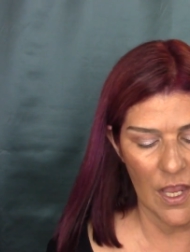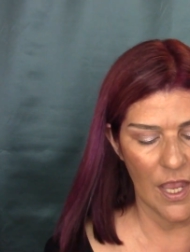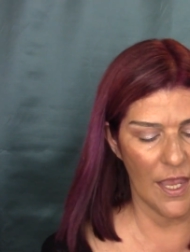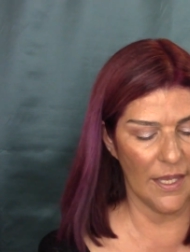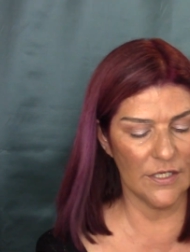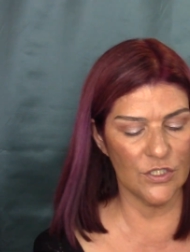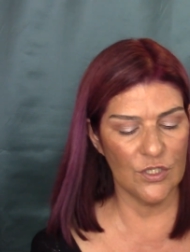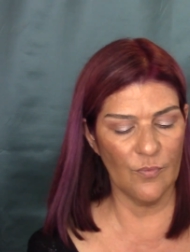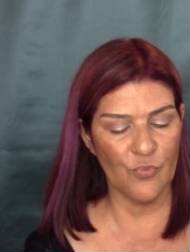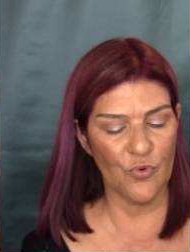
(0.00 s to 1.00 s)
And
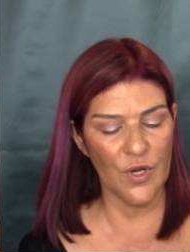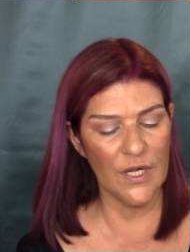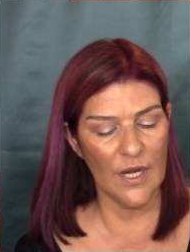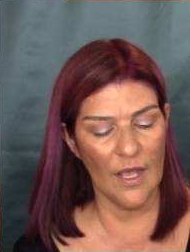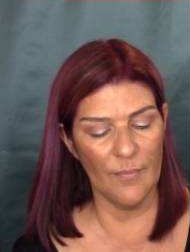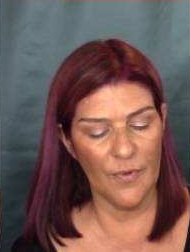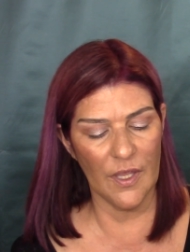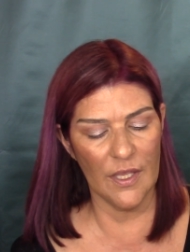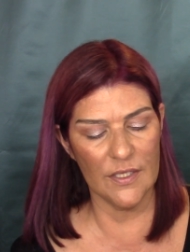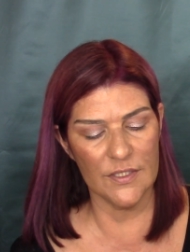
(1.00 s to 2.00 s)
prenup
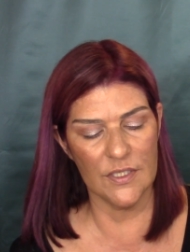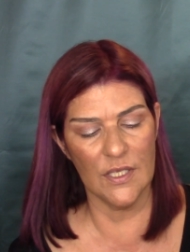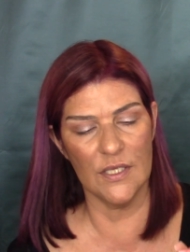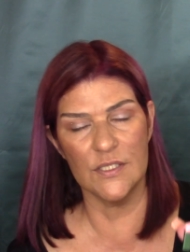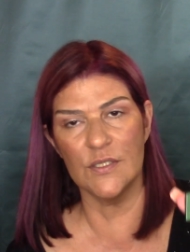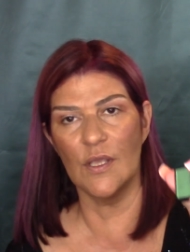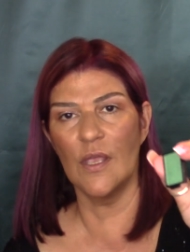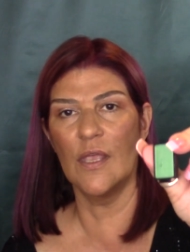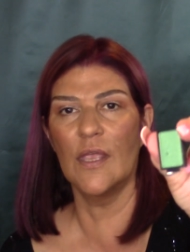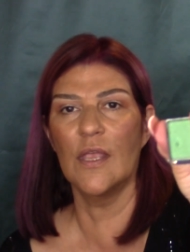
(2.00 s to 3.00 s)
is this
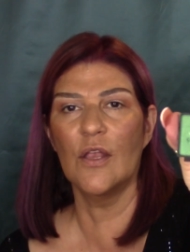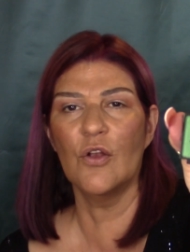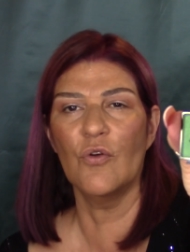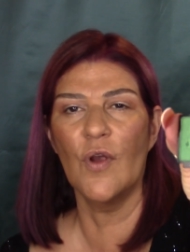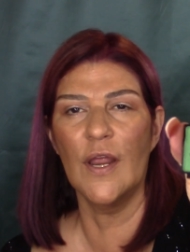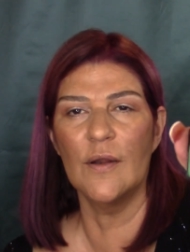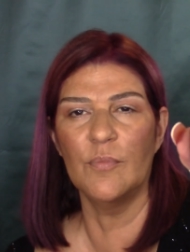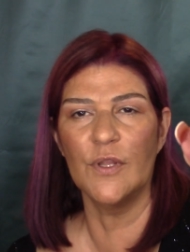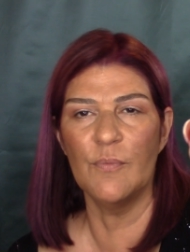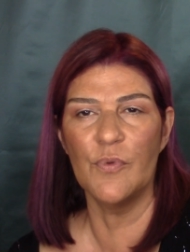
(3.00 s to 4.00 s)

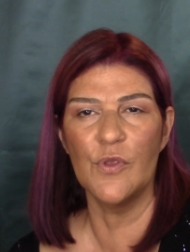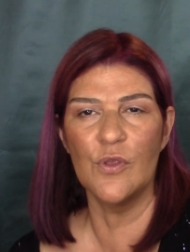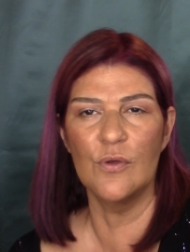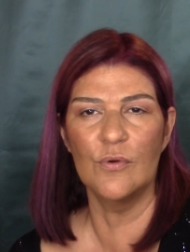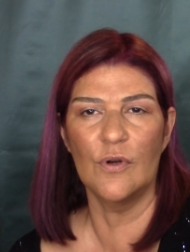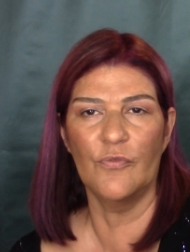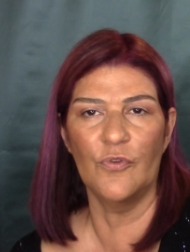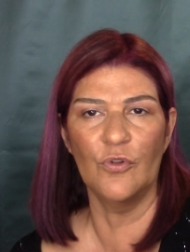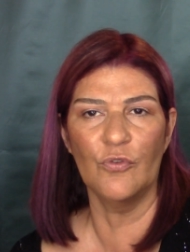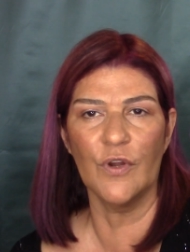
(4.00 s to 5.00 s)
incredibly
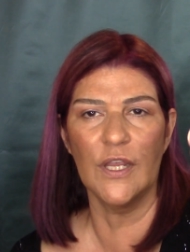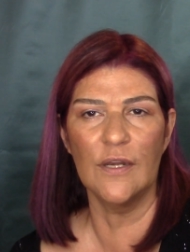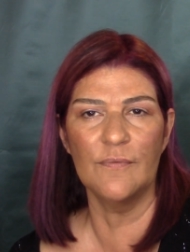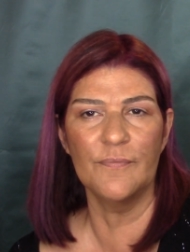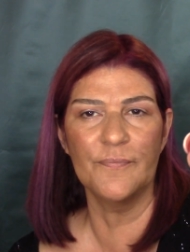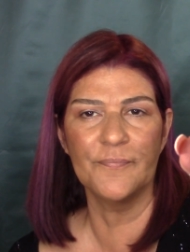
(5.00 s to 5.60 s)
beautiful green.